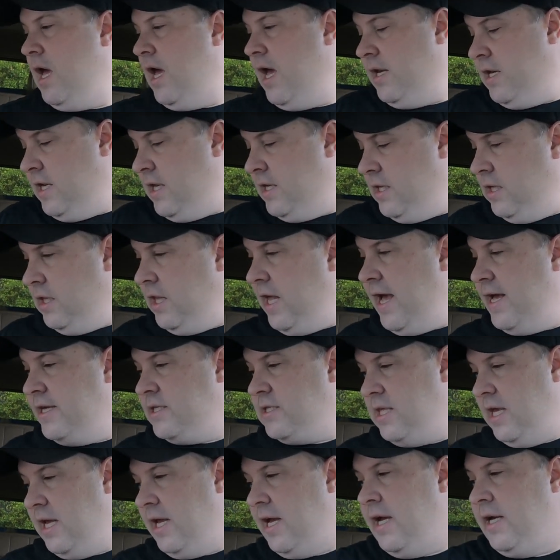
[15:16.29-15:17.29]
And then the
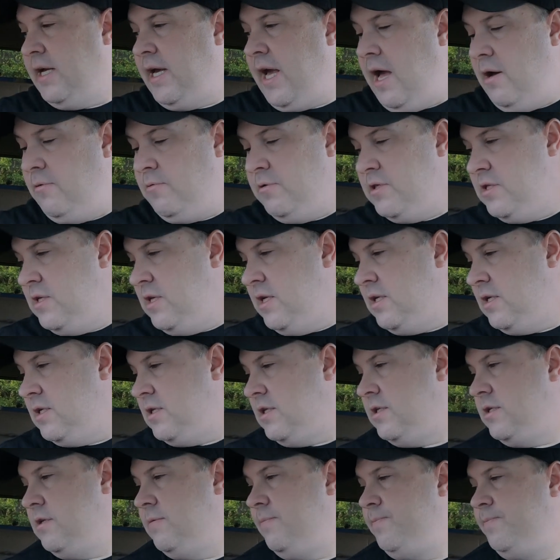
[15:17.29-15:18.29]
last thing I got was
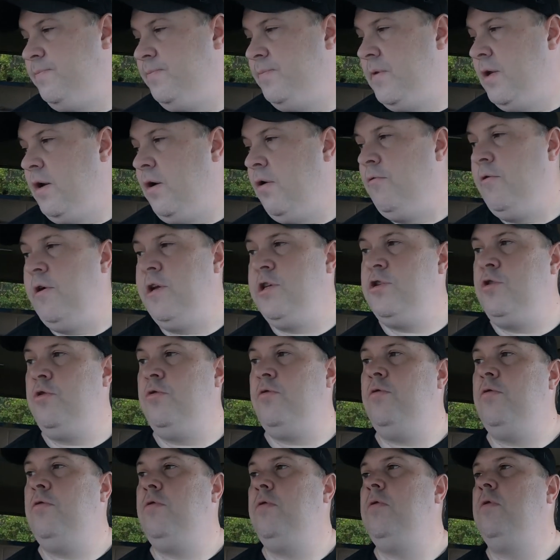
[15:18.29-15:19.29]
this
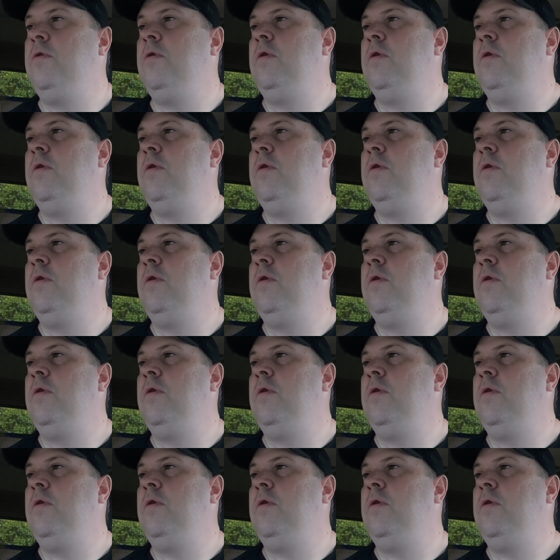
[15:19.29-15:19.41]
original